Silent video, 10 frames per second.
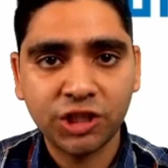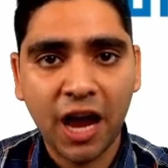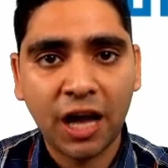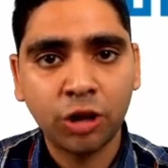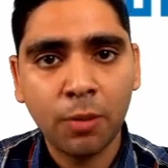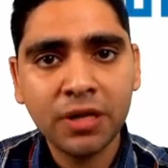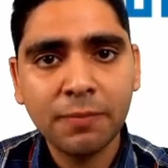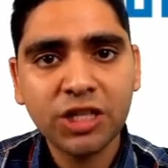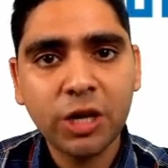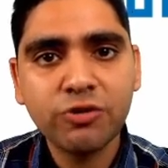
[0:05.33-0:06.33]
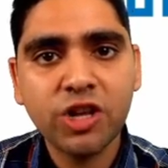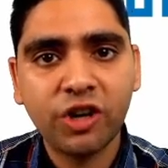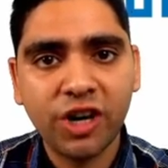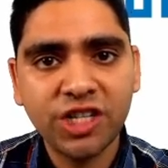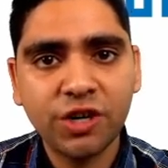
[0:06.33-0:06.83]
Atomic Mashup
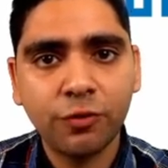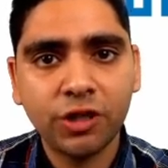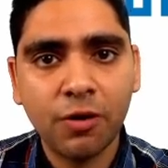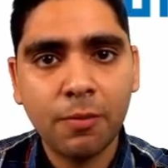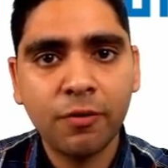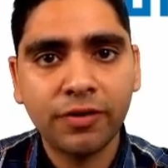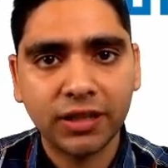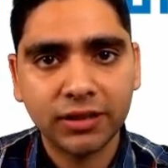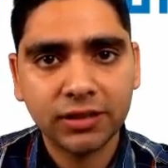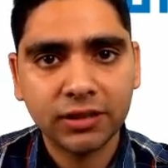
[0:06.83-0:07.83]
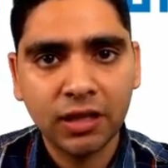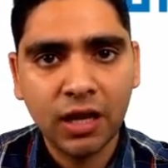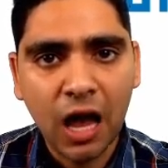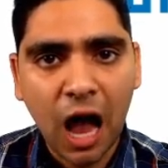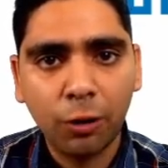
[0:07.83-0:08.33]
Generation for the Web of Things.
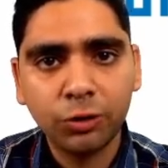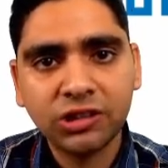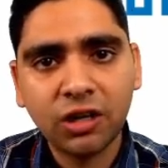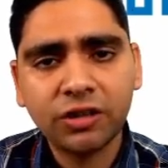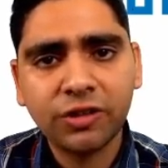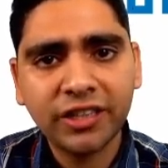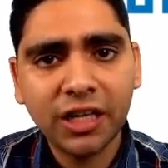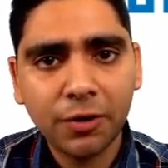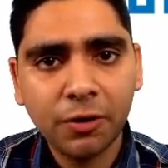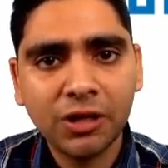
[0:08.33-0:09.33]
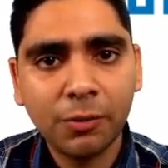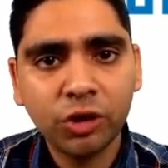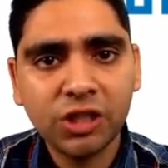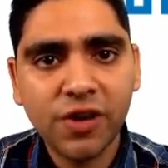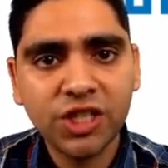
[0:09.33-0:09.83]
I will start right away with the
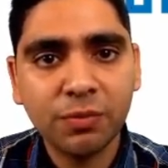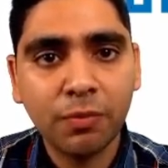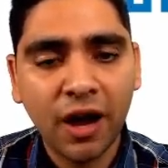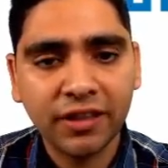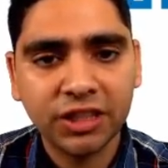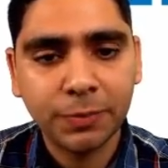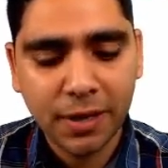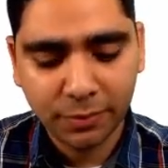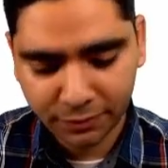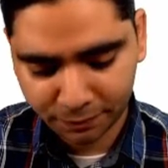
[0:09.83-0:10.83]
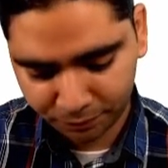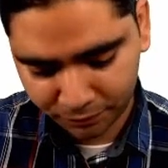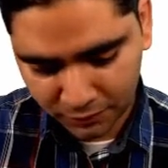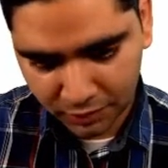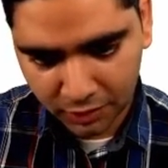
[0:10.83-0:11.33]
motivation behind this paper.
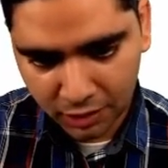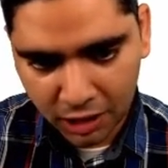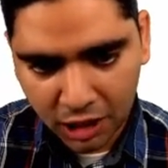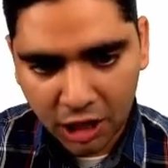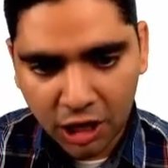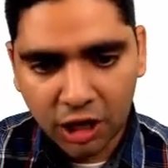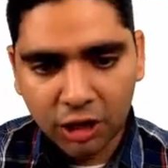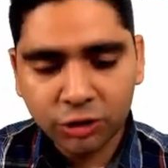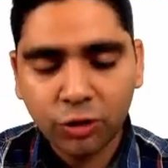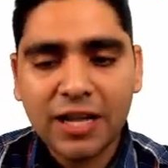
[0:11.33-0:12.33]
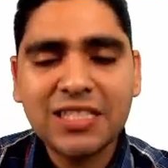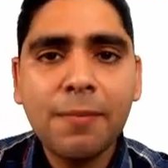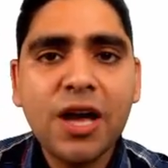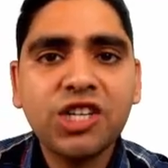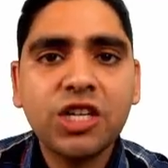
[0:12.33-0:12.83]
So let's
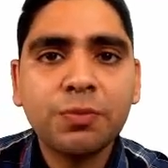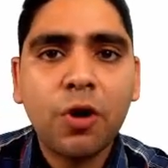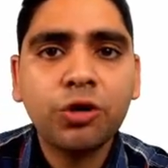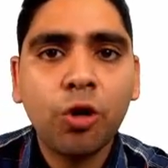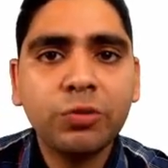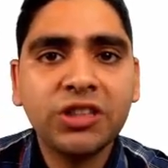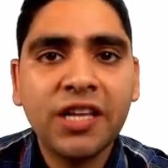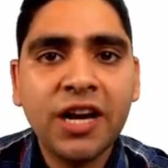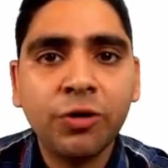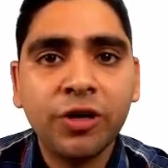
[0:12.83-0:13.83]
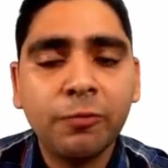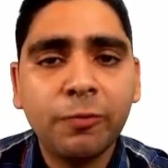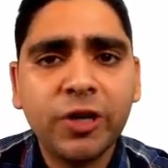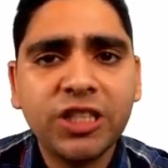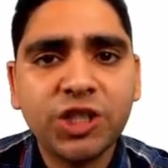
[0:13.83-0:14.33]
imagine a smart home scenario in
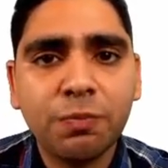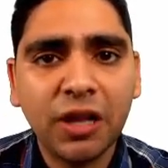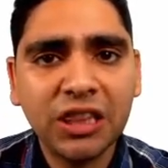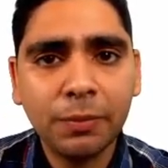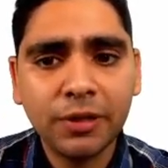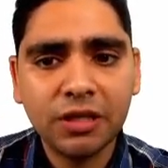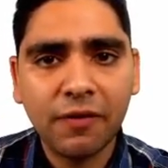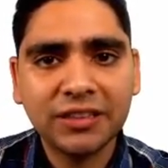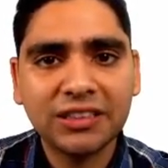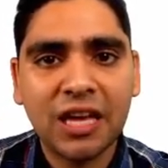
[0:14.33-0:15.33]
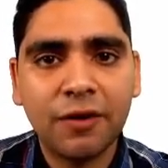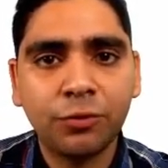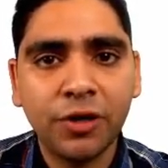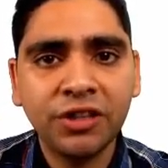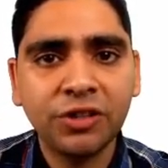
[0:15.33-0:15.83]
which multiple devices have to
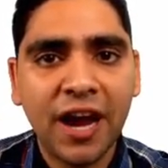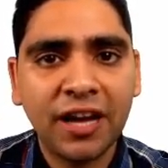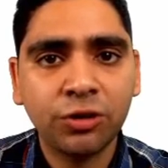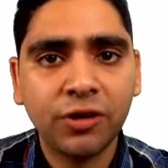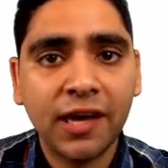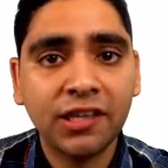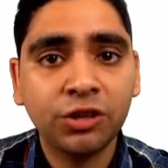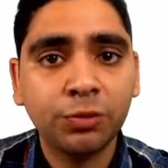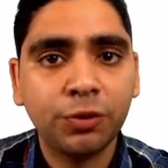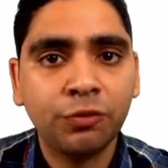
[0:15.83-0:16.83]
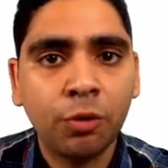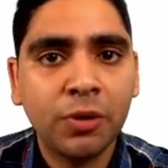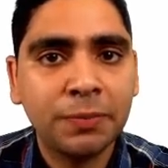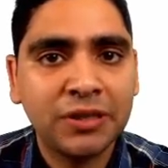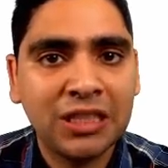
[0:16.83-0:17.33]
interact together to perform a
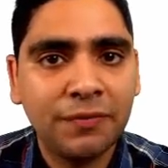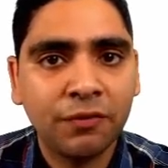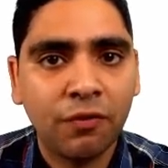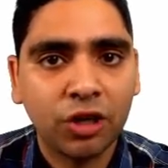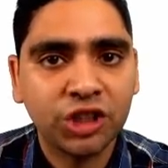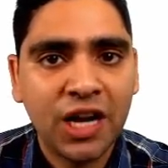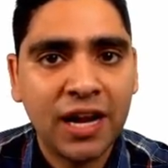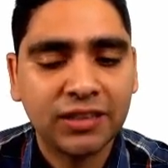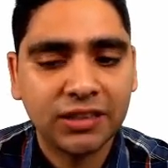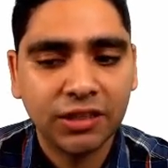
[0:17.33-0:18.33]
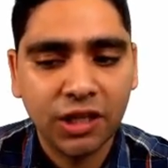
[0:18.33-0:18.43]
specific functionality.